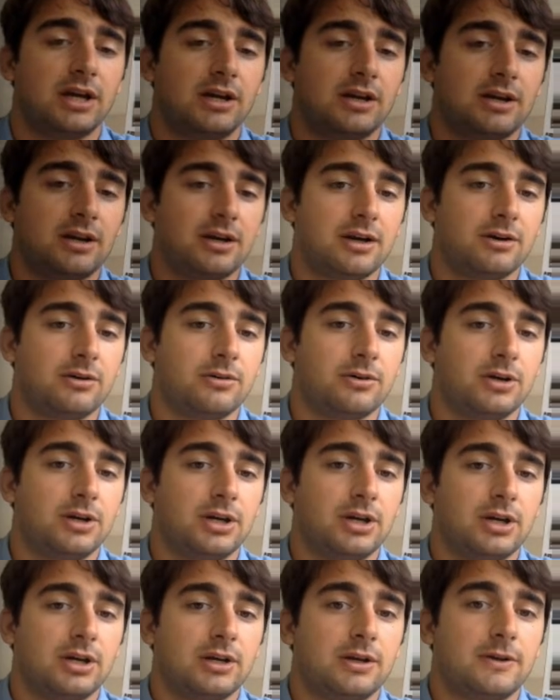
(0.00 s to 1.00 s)
Now,
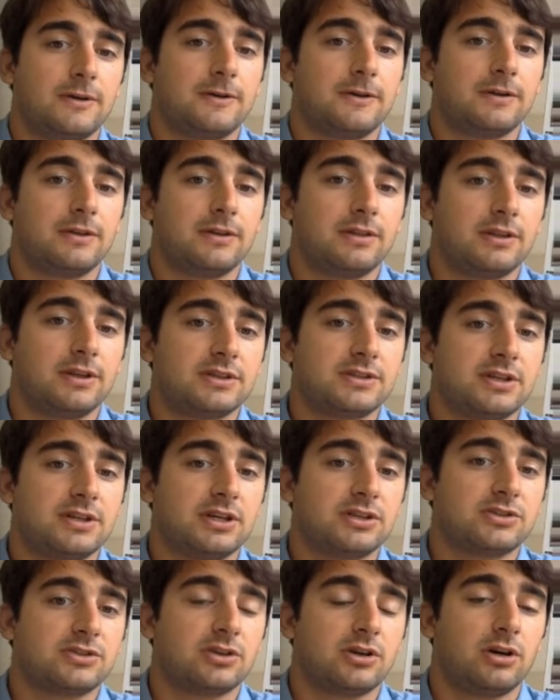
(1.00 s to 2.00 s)
this
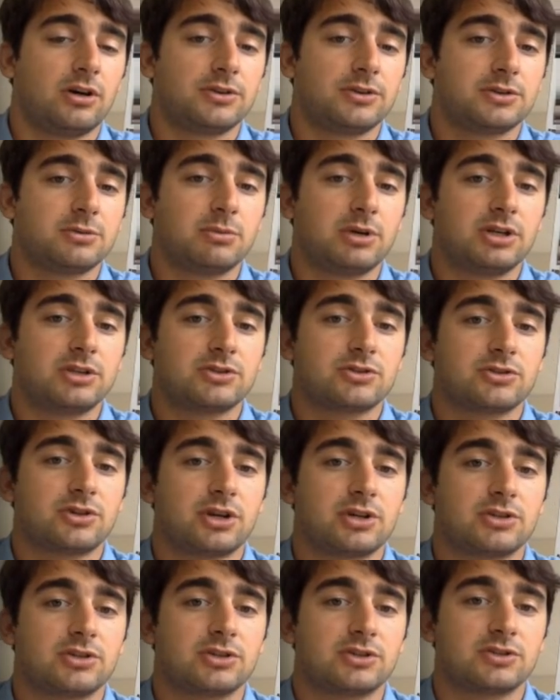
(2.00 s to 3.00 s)
has altered my
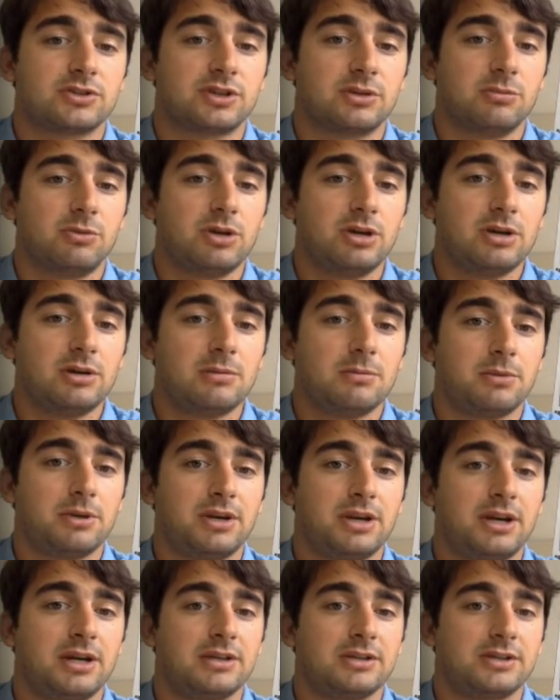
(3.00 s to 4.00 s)
instruction somewhat, but
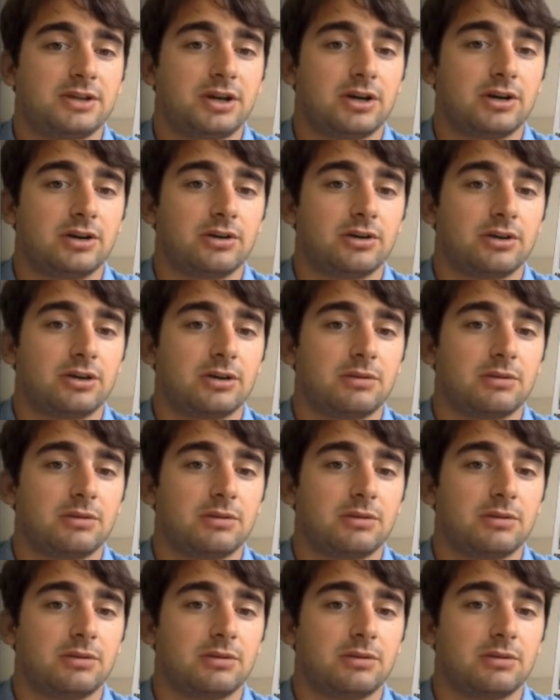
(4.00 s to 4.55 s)
not entirely.